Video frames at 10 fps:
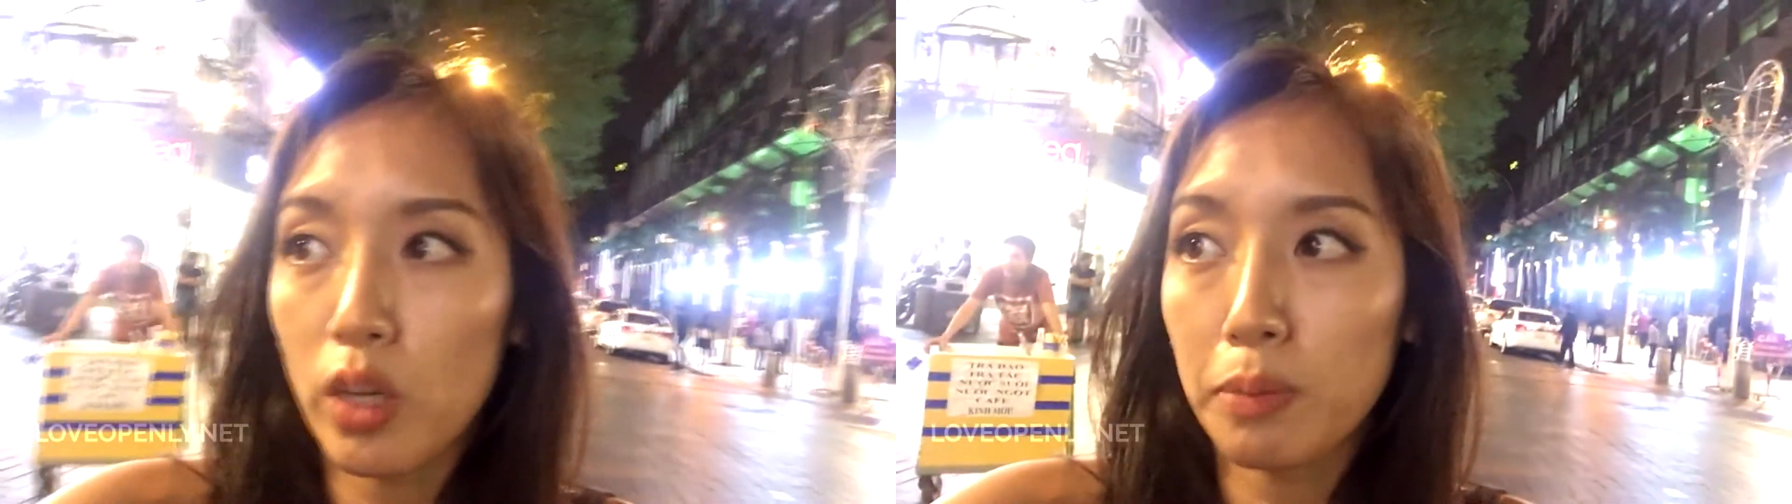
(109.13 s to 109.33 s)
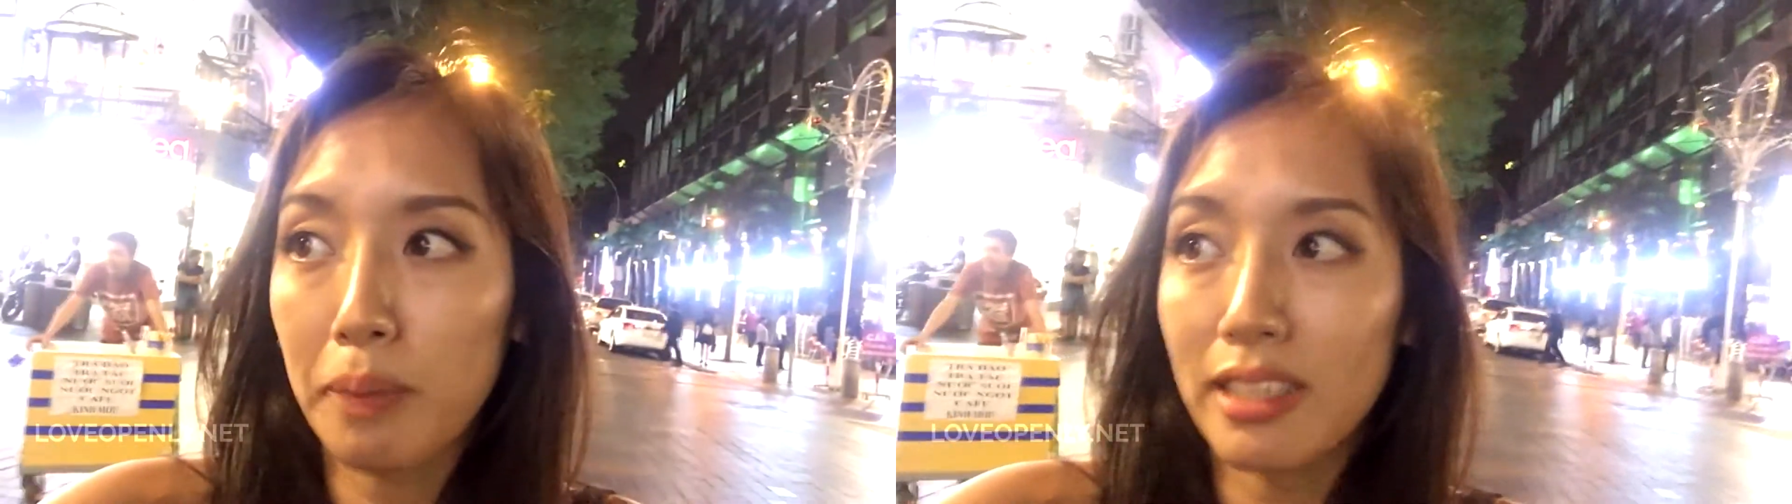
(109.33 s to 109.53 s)

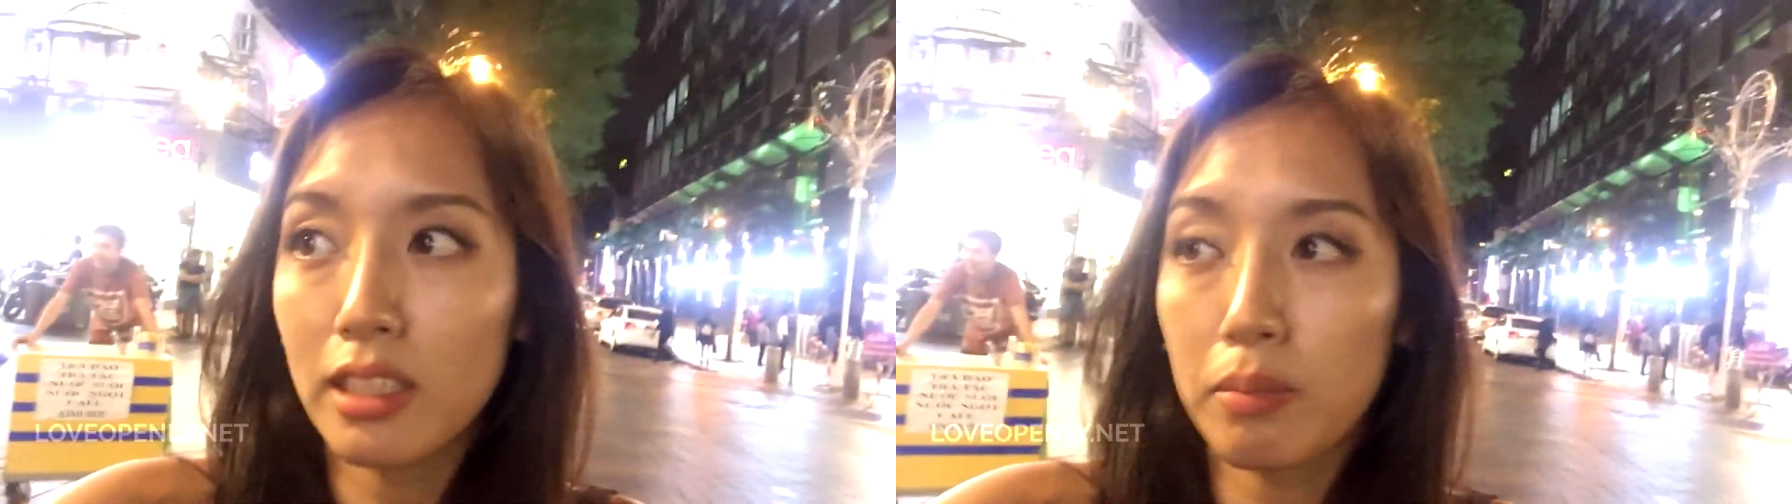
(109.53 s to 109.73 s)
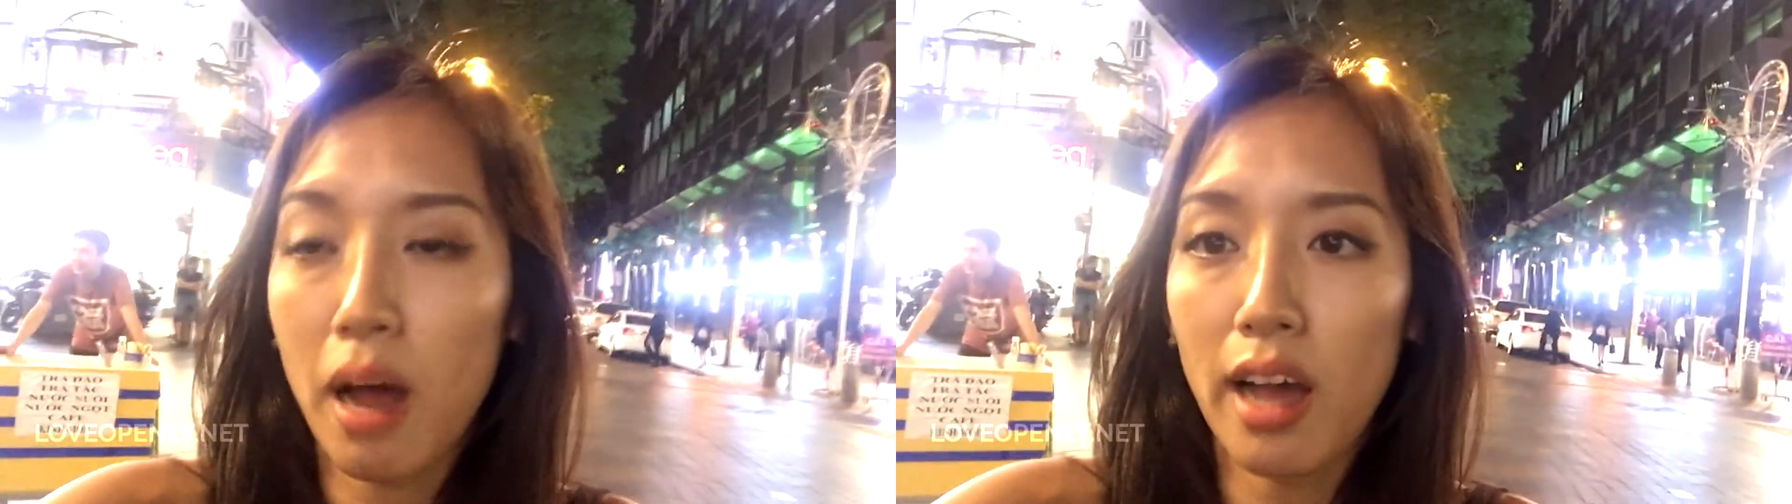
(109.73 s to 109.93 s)

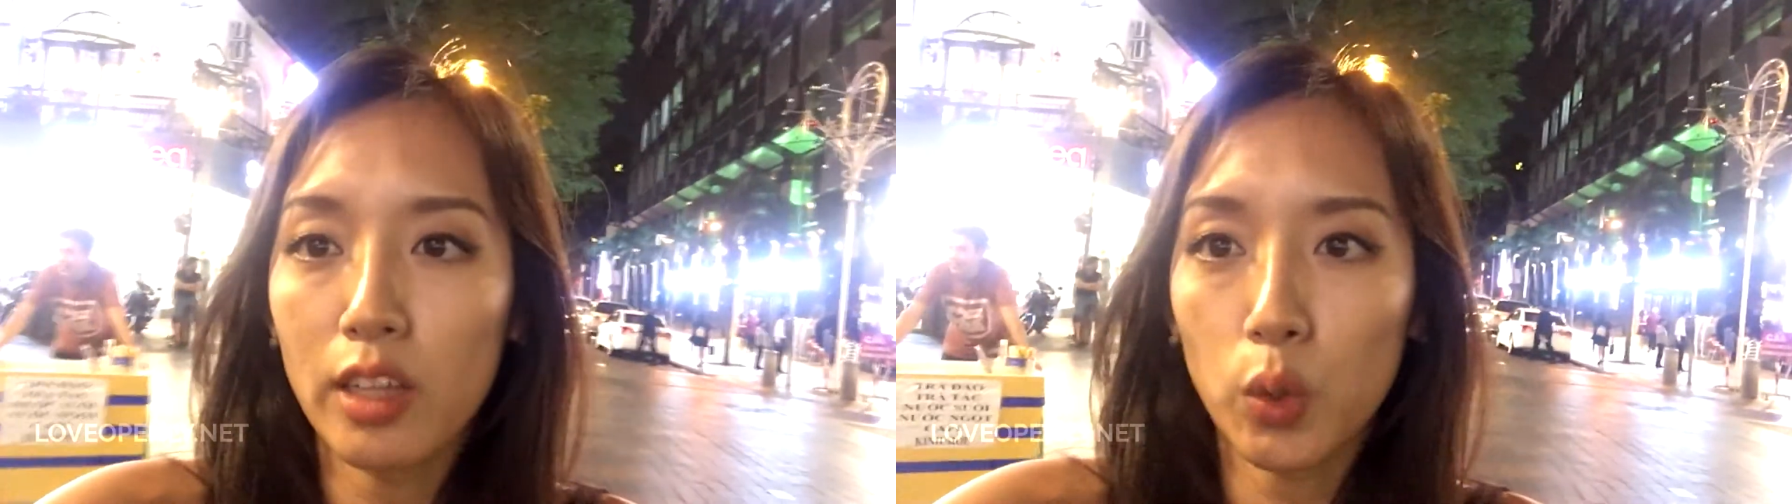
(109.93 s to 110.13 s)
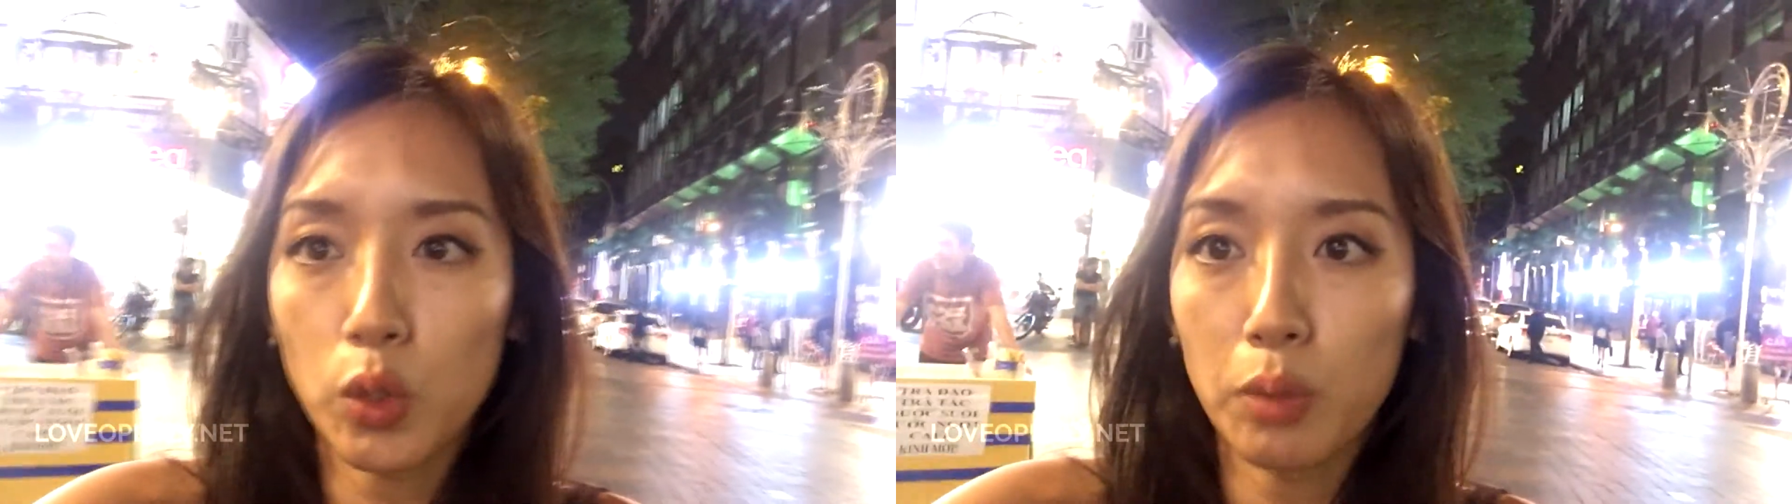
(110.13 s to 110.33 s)
expand my
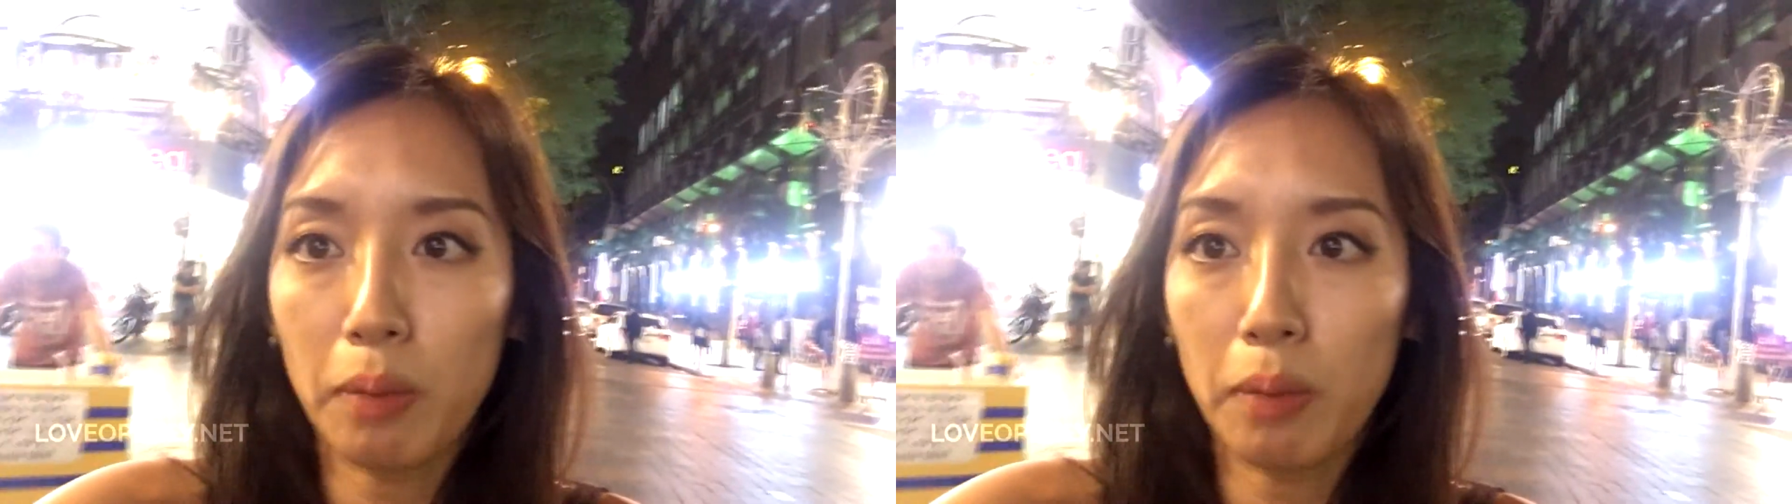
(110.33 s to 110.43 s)
social